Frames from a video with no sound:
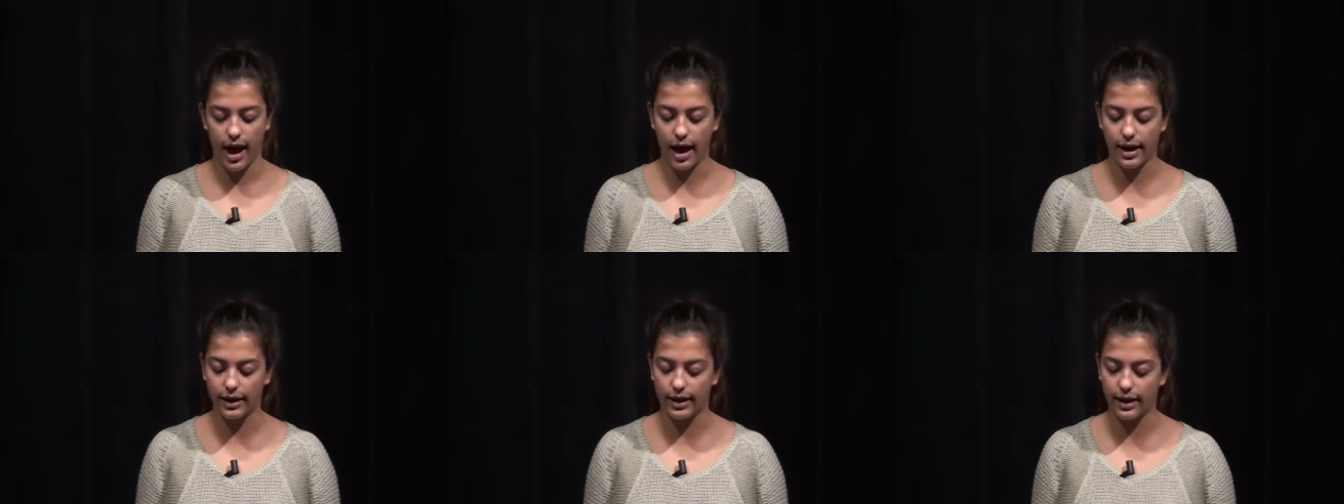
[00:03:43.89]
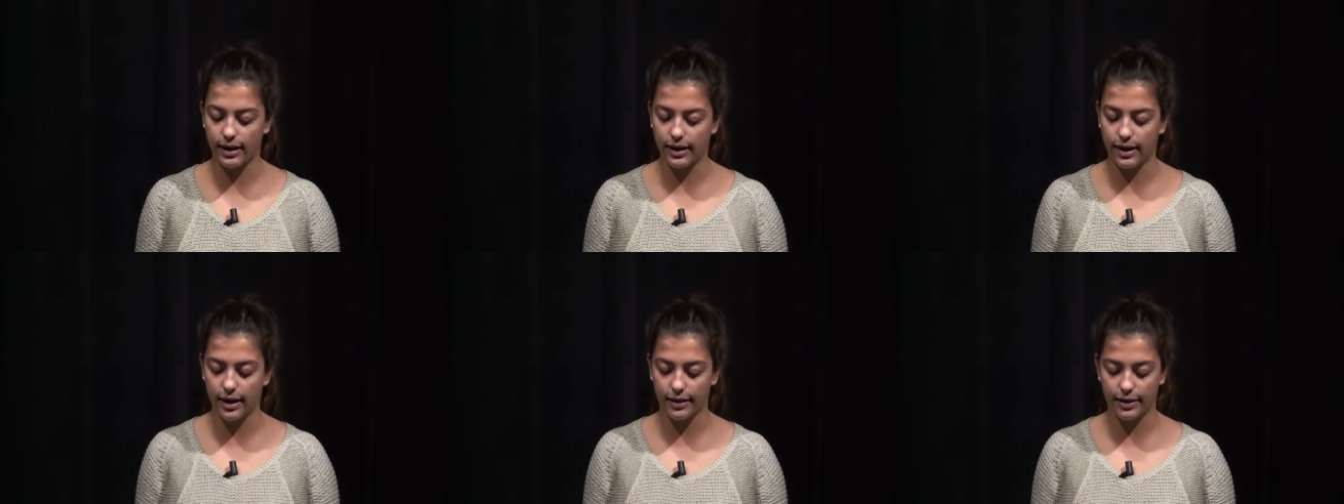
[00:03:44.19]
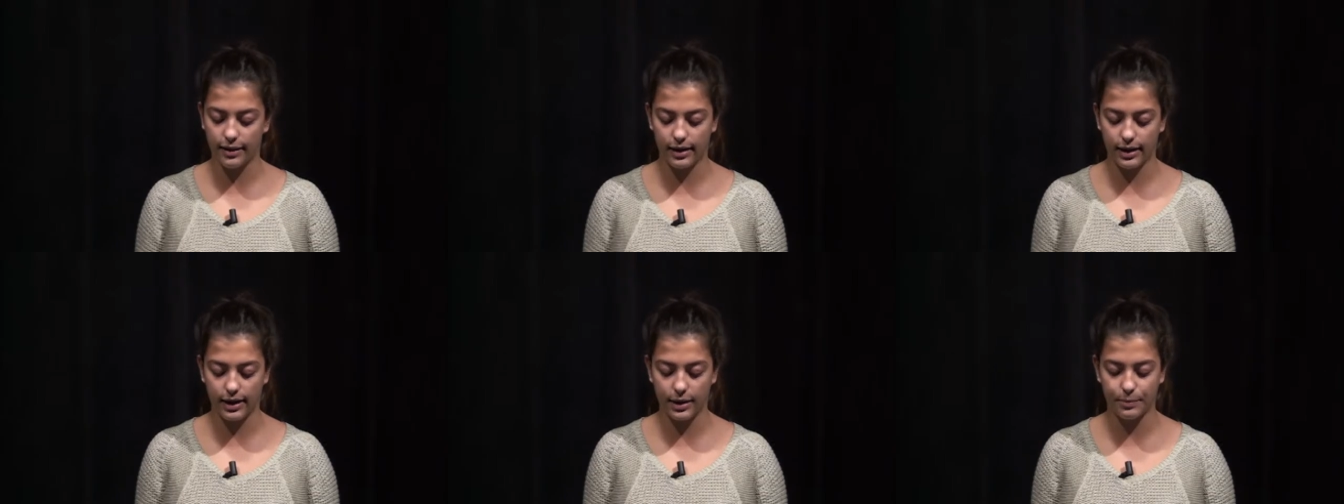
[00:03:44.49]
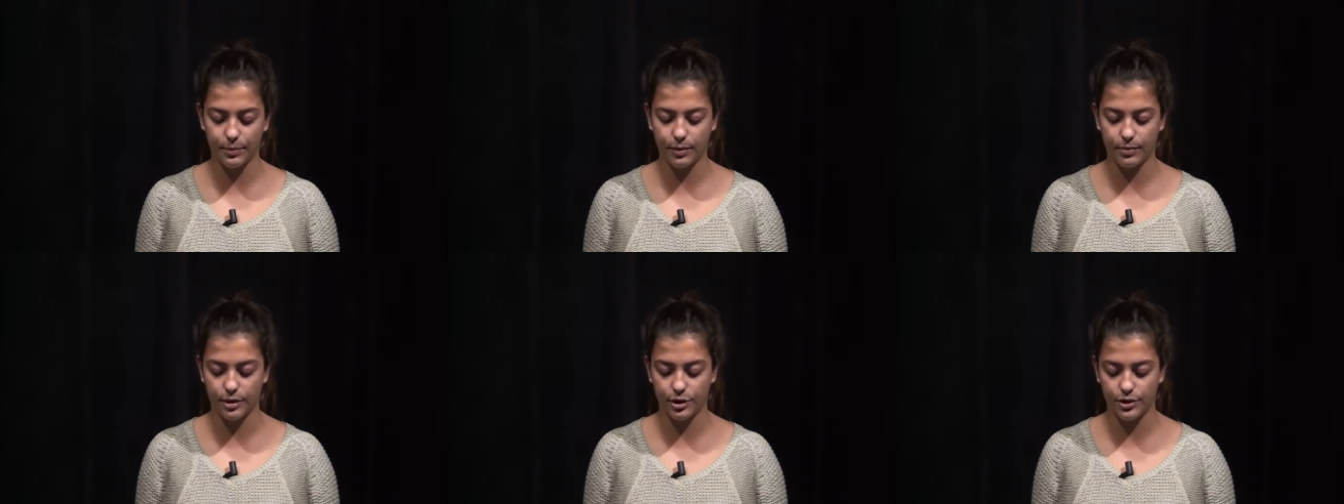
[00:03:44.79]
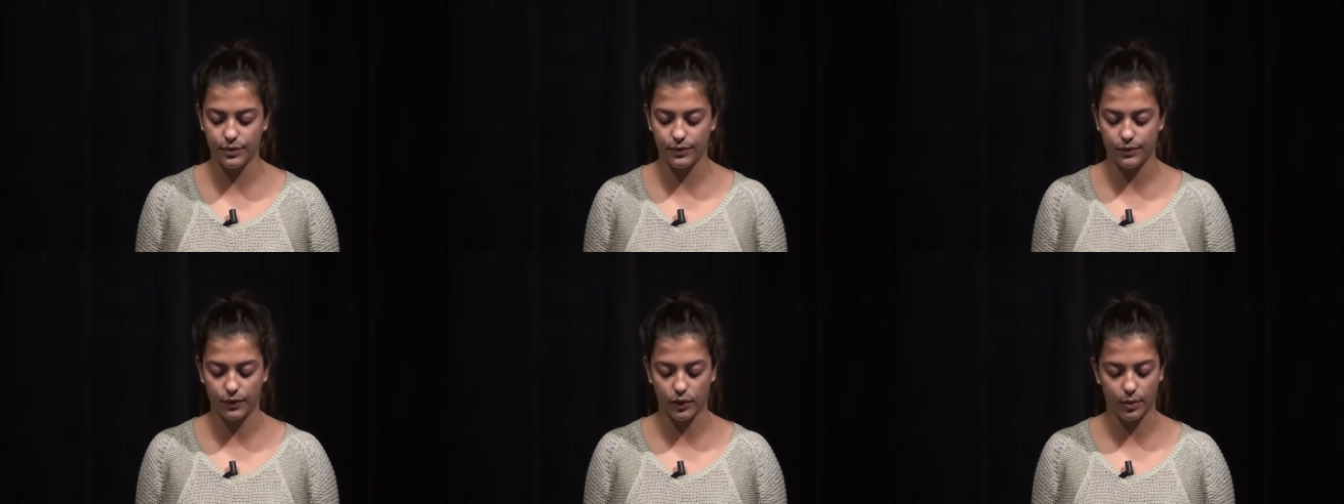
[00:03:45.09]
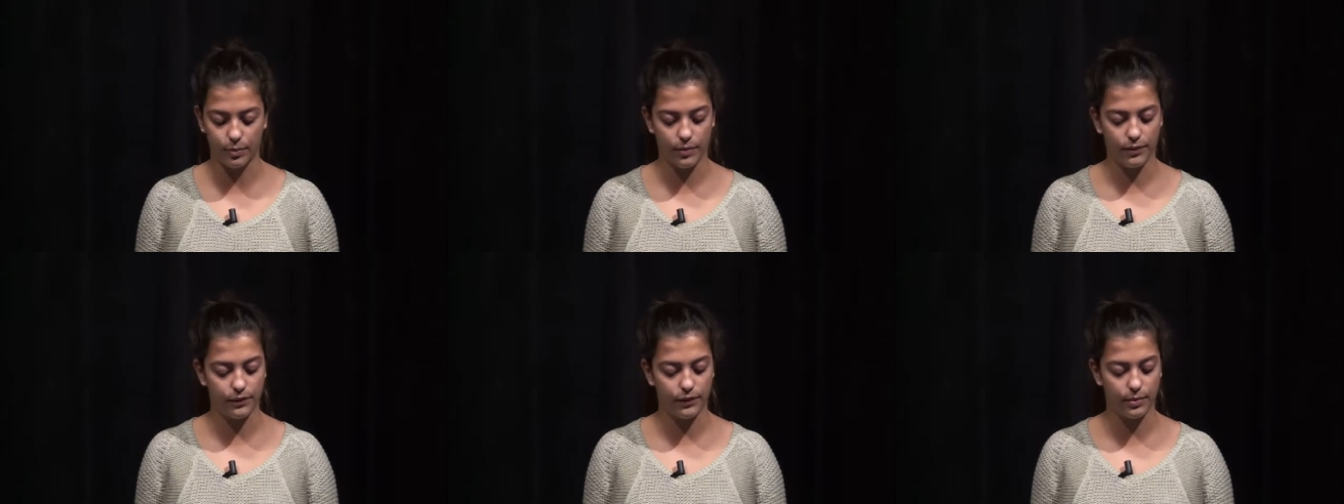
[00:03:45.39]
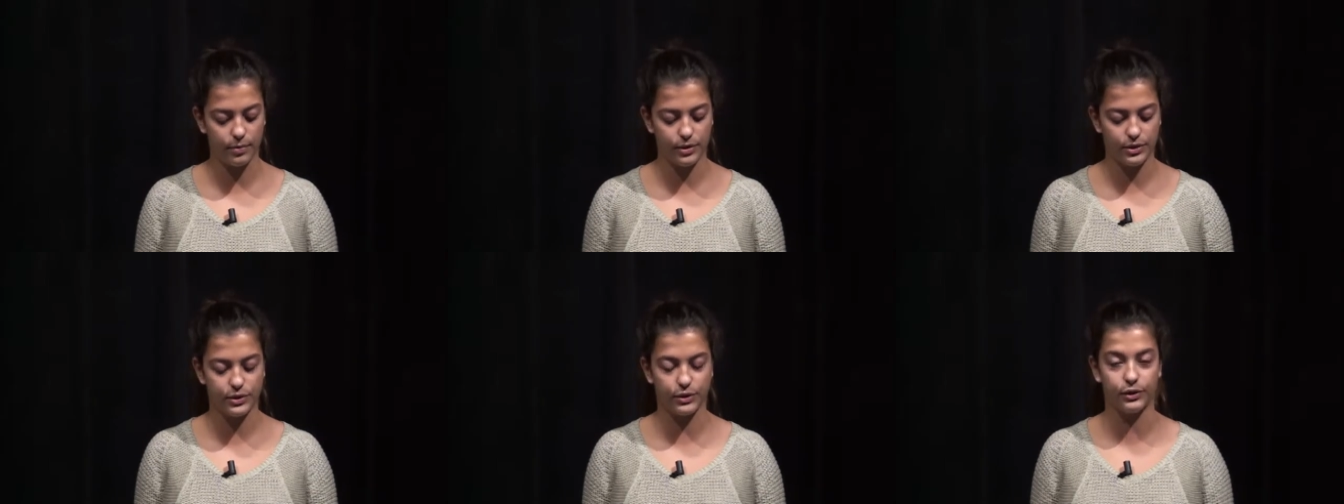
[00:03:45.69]
and get an athletic permission form
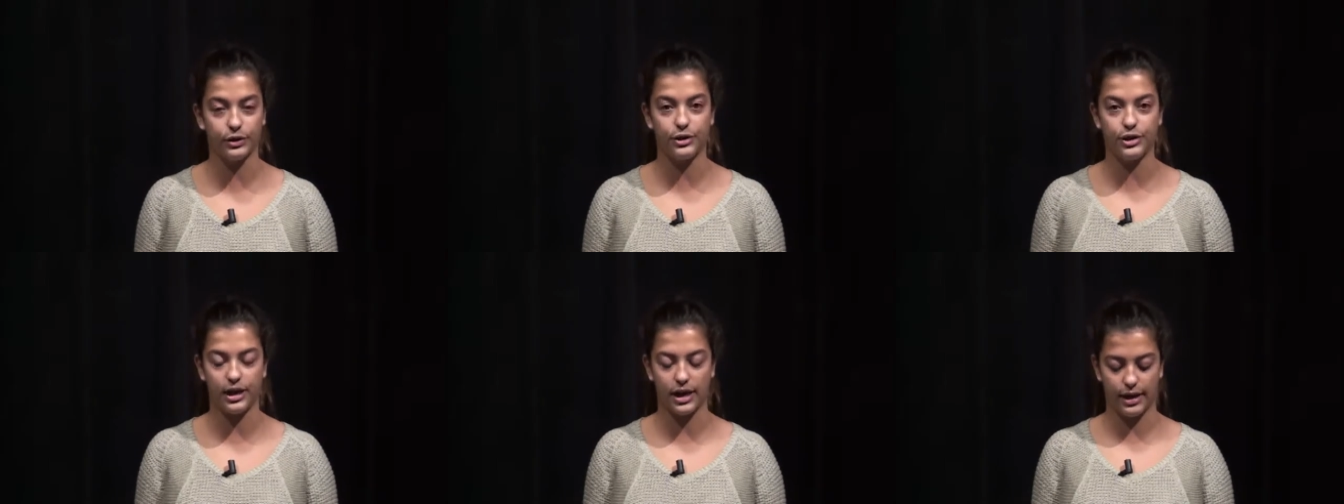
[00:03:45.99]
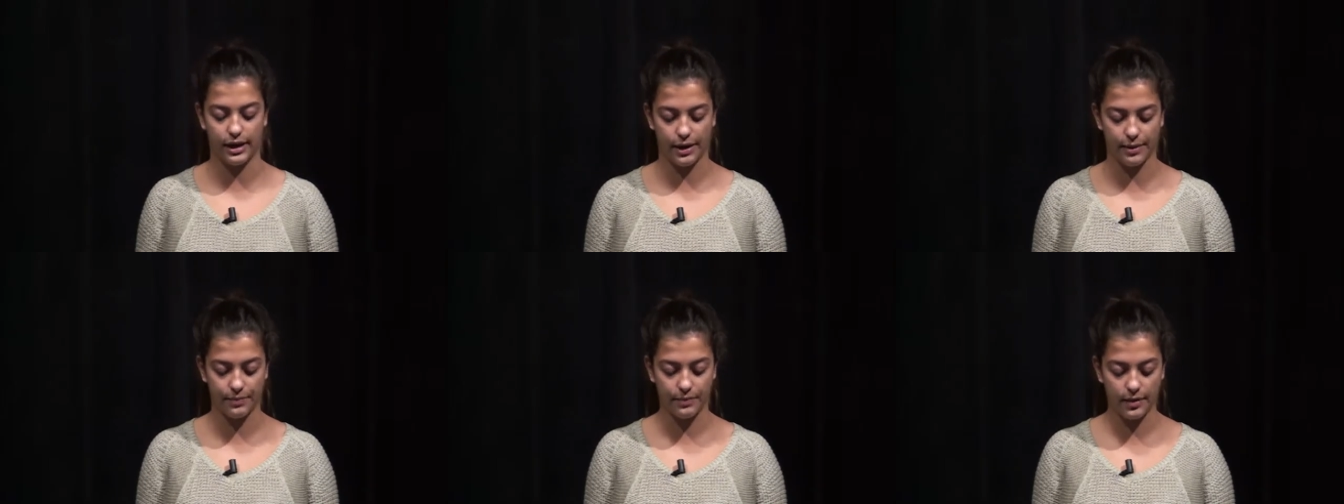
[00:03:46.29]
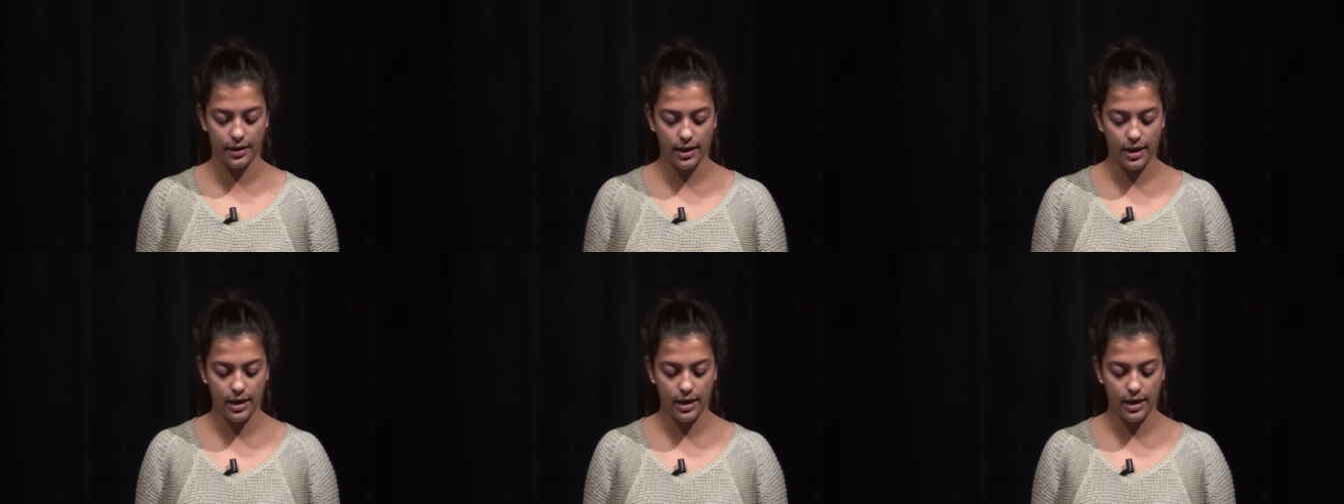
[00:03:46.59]
from Mr. Luciani.